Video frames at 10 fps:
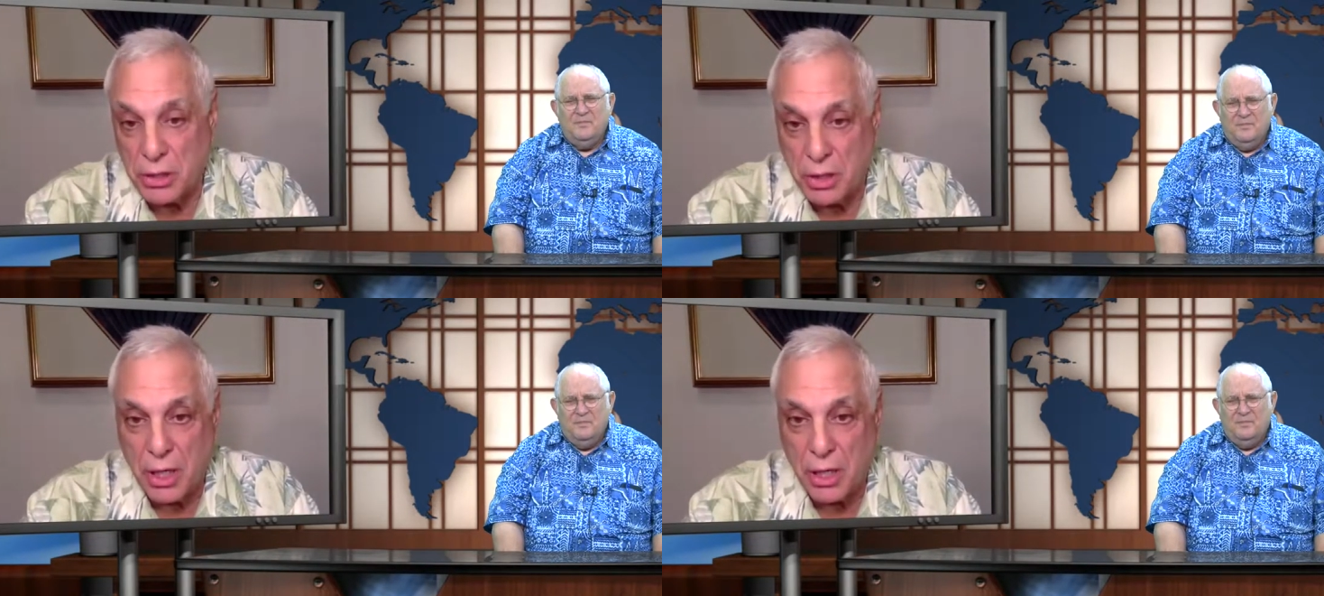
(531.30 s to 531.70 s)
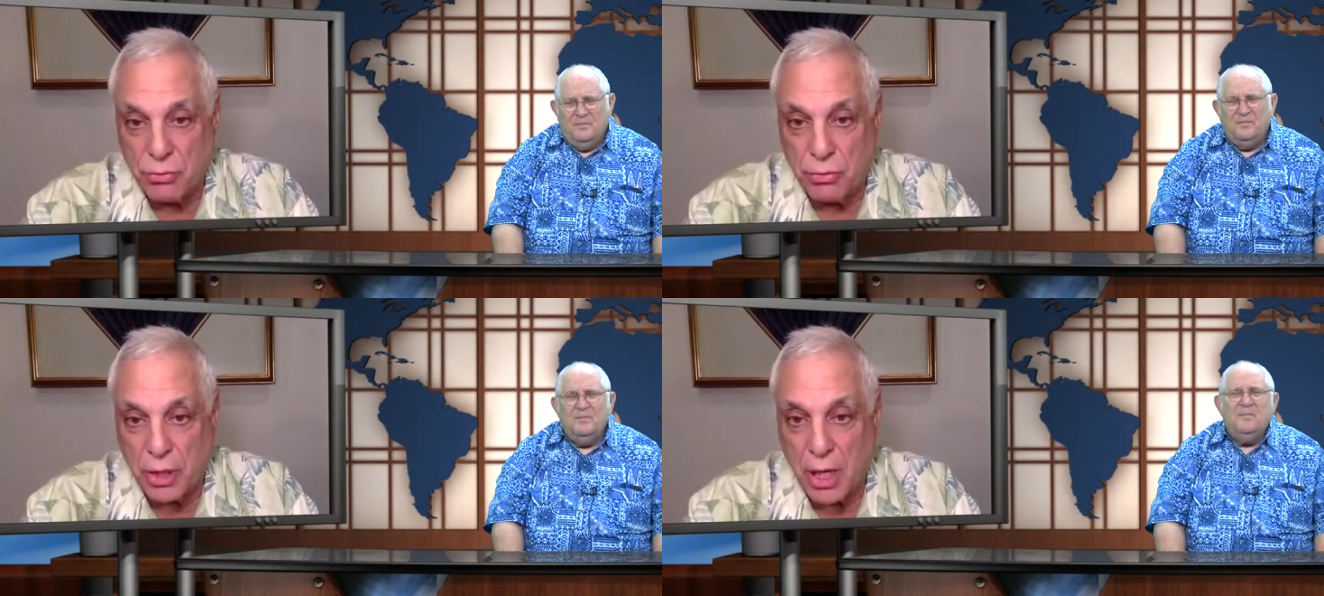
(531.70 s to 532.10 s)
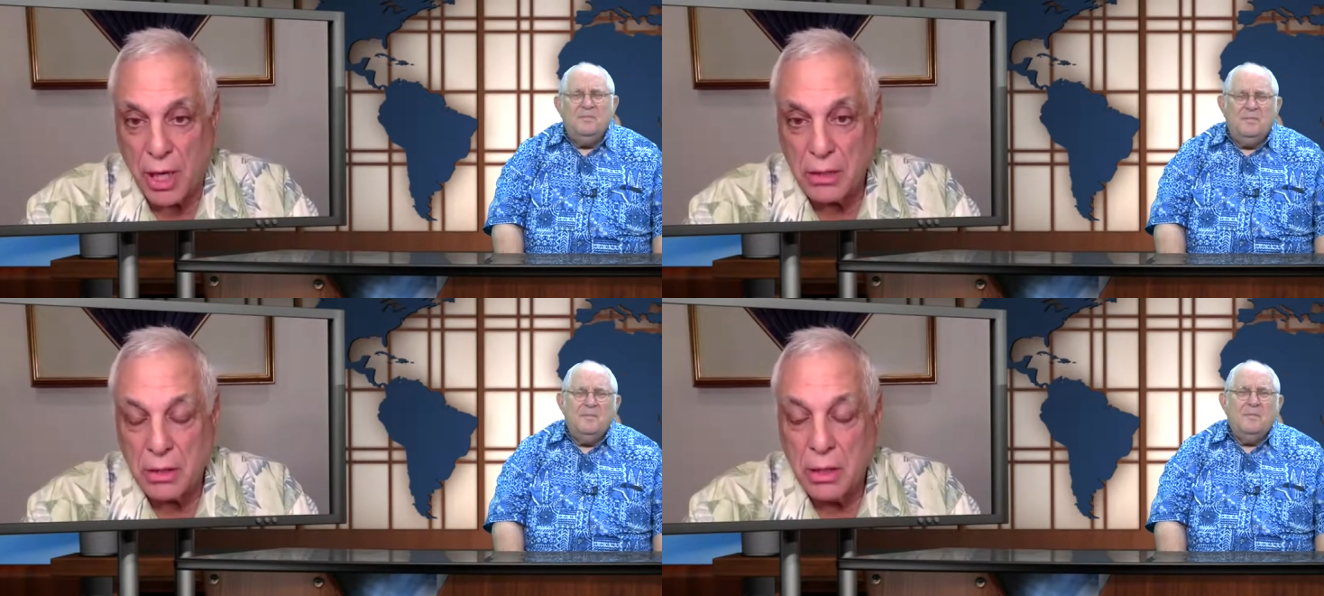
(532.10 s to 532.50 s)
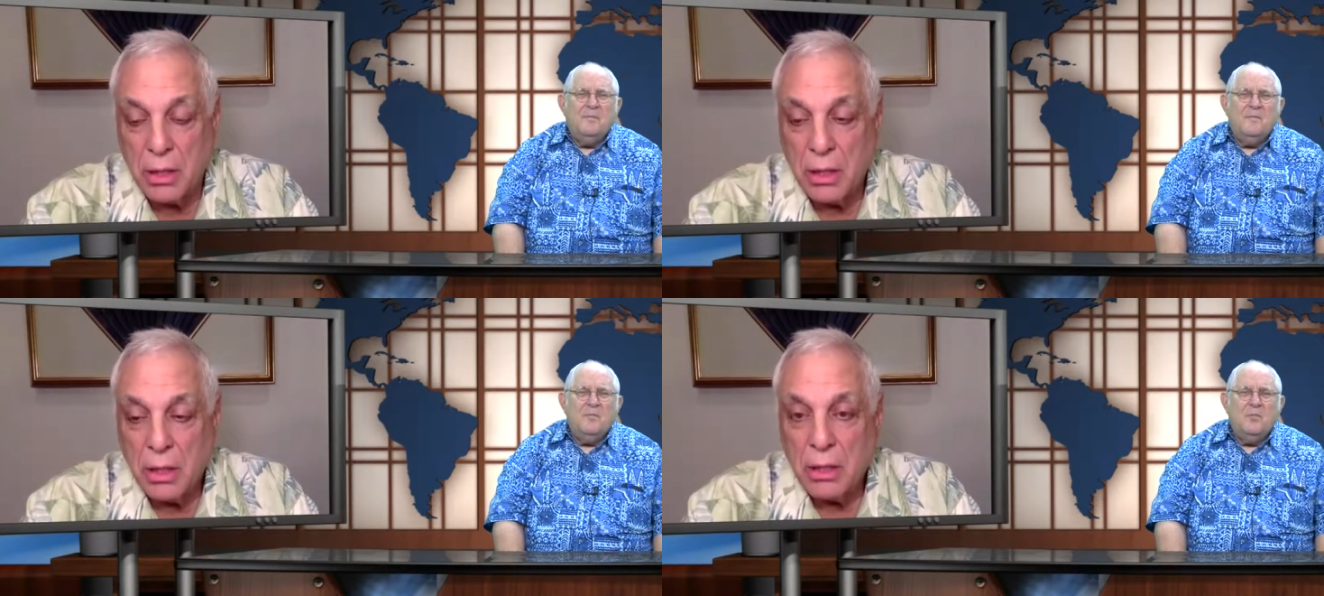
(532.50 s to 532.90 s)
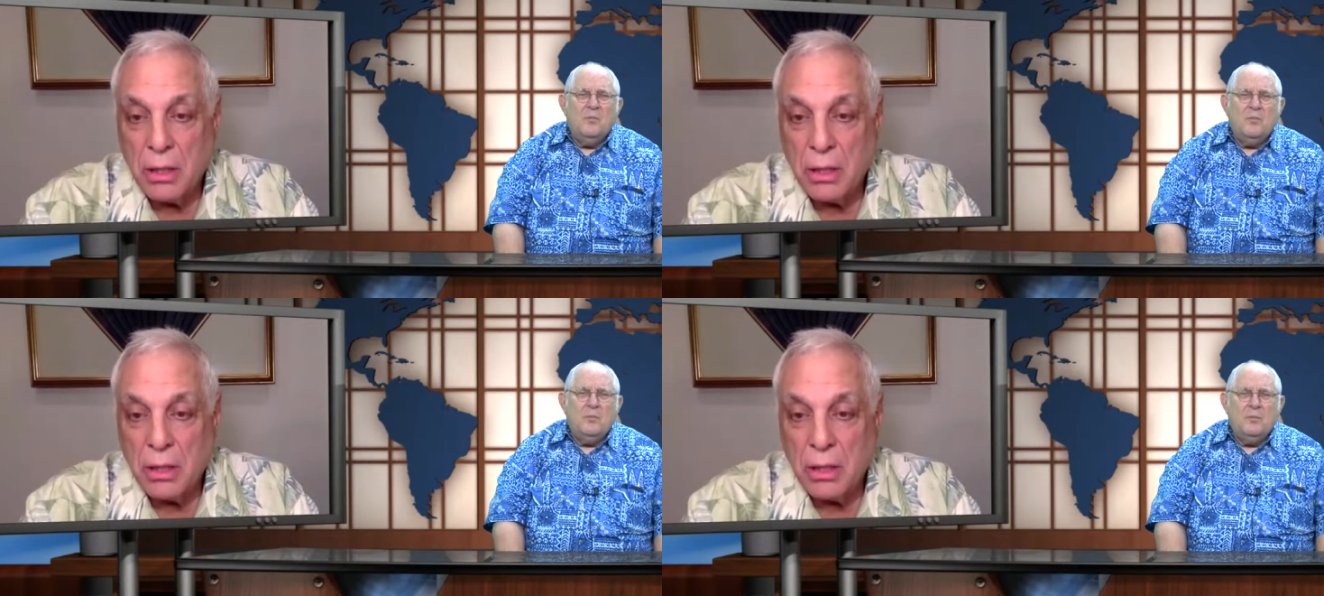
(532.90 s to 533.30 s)
Speaker 1: of natural gas?
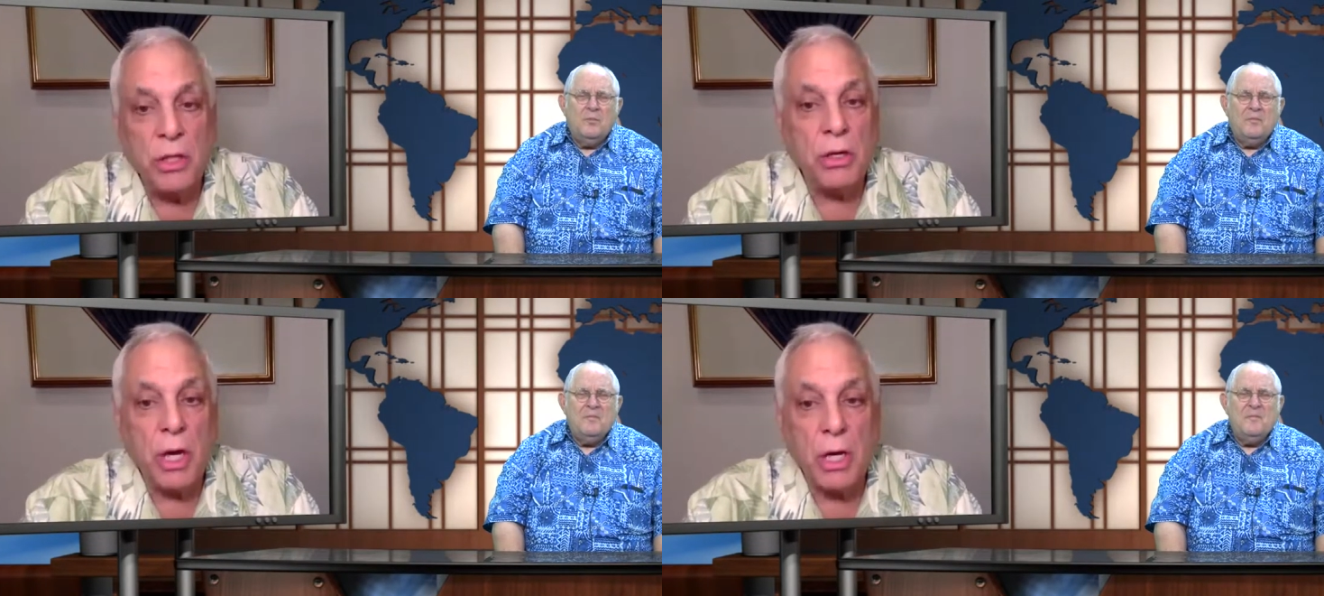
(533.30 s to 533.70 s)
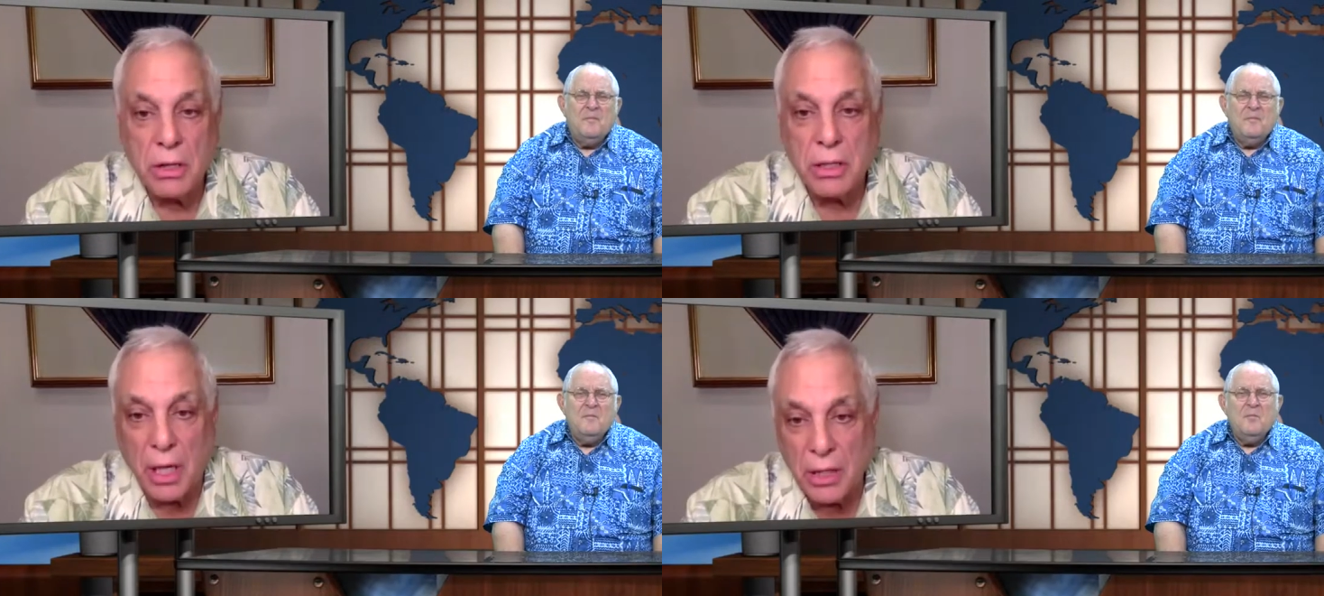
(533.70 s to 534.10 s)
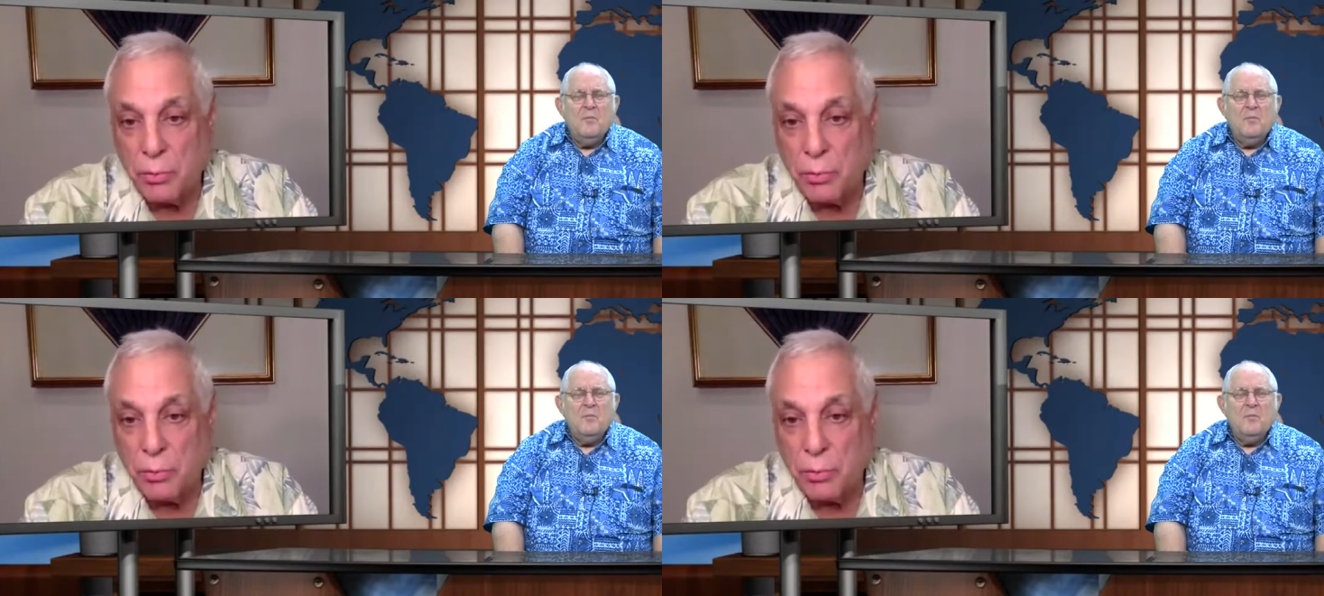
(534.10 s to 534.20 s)
Now, in the United States,